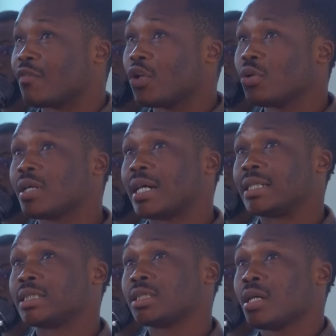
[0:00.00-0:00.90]
if you look
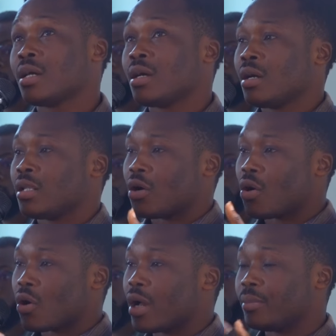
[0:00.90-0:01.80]
at
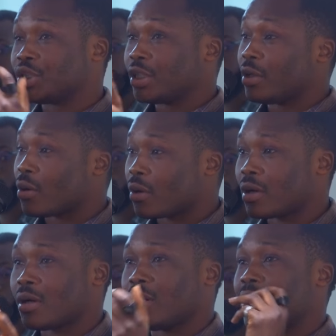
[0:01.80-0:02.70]

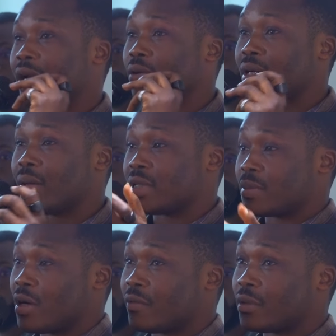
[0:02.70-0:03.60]
She-Hulk and you look at
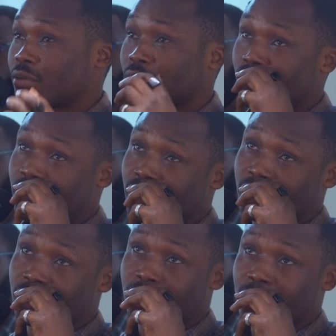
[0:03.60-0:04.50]
Miss Marvel,
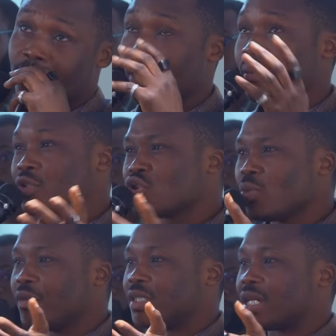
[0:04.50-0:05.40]
those two
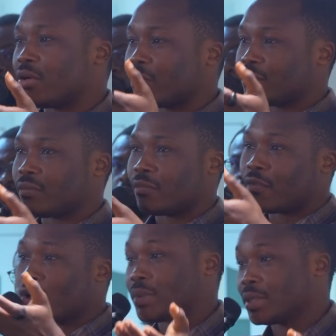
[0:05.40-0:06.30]
movies kind of
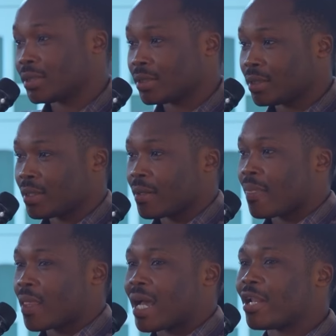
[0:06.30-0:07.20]
flopped.
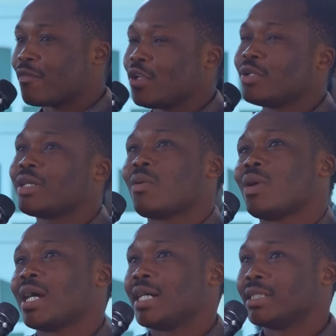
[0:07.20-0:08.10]
And if you look at
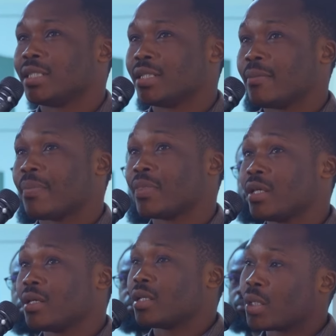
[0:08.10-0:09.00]
Wakanda,
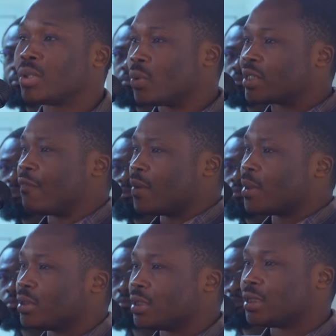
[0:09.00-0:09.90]
it was a
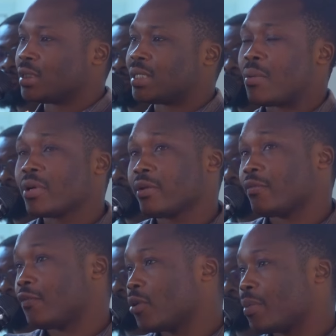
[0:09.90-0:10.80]
female lead. That one
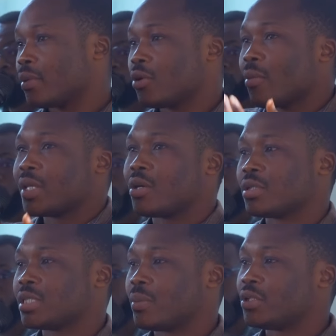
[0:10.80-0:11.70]
didn't flop, not
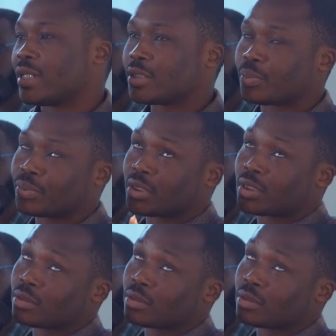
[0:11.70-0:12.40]
because they were trying to put